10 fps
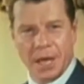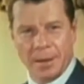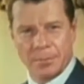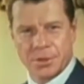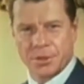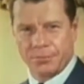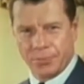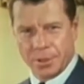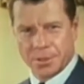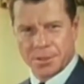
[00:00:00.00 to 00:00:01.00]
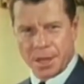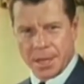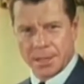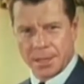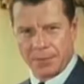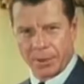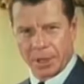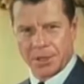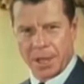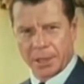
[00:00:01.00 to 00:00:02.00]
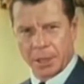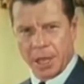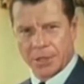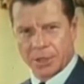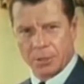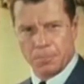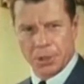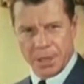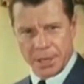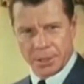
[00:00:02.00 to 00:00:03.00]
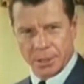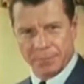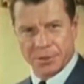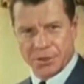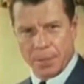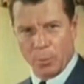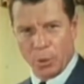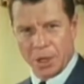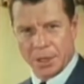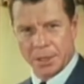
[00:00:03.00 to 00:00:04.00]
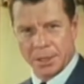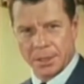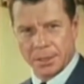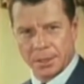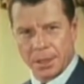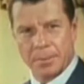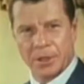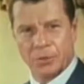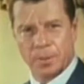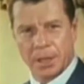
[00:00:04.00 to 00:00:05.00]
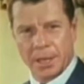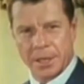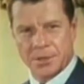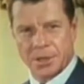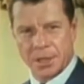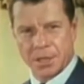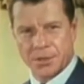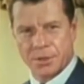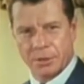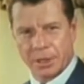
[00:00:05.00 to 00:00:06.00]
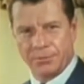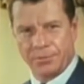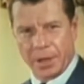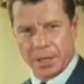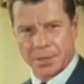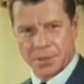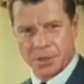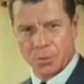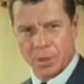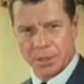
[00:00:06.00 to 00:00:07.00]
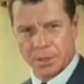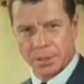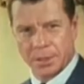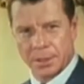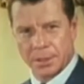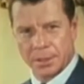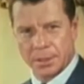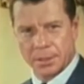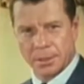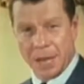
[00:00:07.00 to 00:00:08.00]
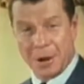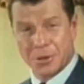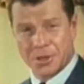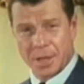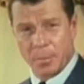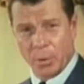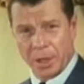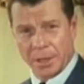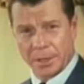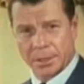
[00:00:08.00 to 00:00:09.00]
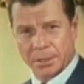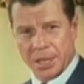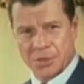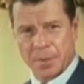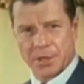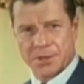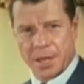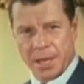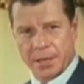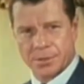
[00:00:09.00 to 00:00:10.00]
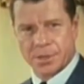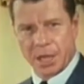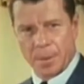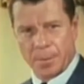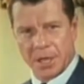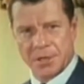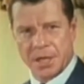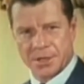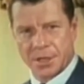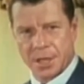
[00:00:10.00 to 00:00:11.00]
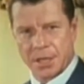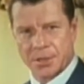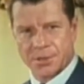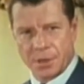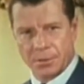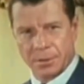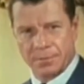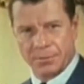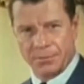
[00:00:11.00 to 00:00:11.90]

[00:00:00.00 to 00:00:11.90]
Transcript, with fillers: time does the full scientific and technological potential of the submarine come into play as it does during a fighting situation. Our submarine has been assigned to set up a designated zone of